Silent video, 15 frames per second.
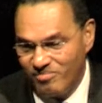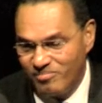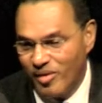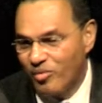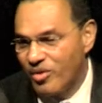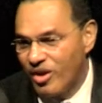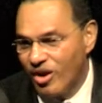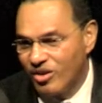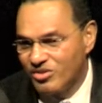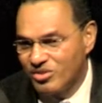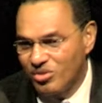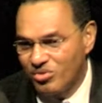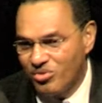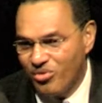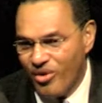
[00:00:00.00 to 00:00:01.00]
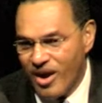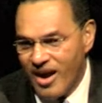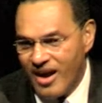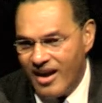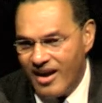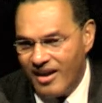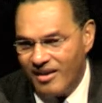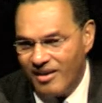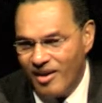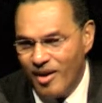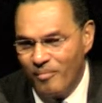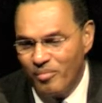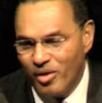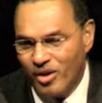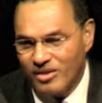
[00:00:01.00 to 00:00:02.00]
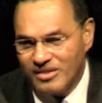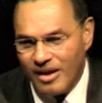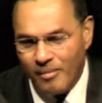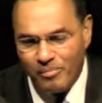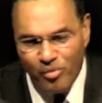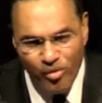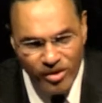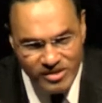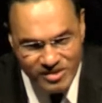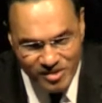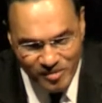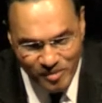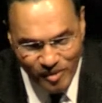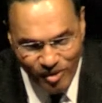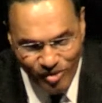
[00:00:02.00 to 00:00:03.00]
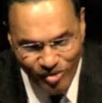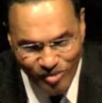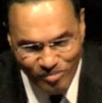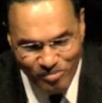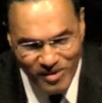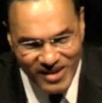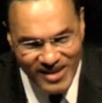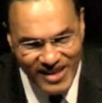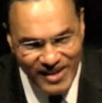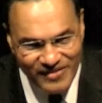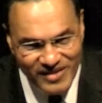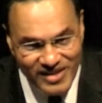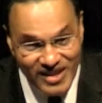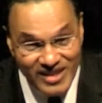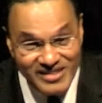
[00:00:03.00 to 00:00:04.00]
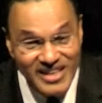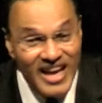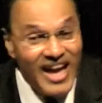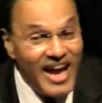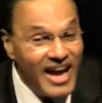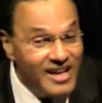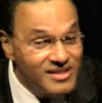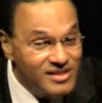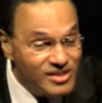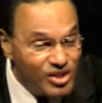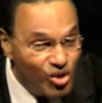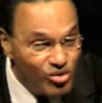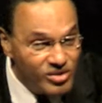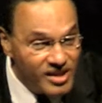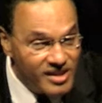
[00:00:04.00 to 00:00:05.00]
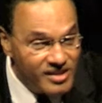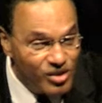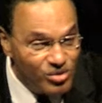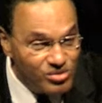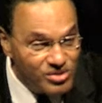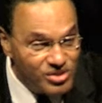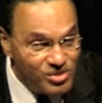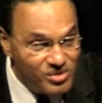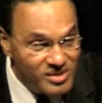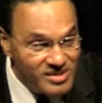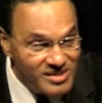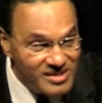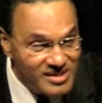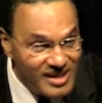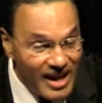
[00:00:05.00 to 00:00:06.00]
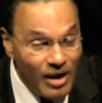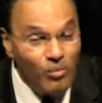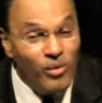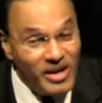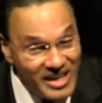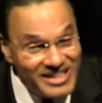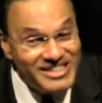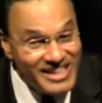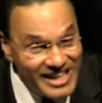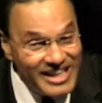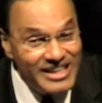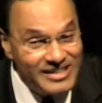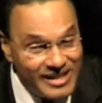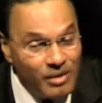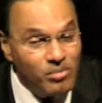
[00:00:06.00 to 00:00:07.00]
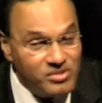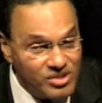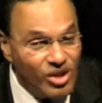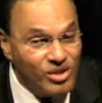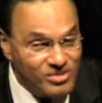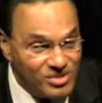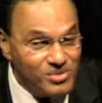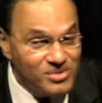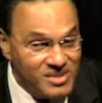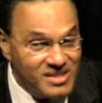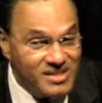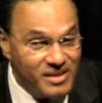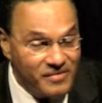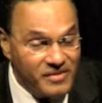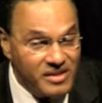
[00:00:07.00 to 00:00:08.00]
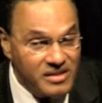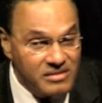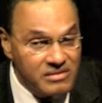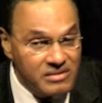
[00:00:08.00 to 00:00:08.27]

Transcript: But we also cried because our principal believed in us. And so did those students. And what he did that was also significant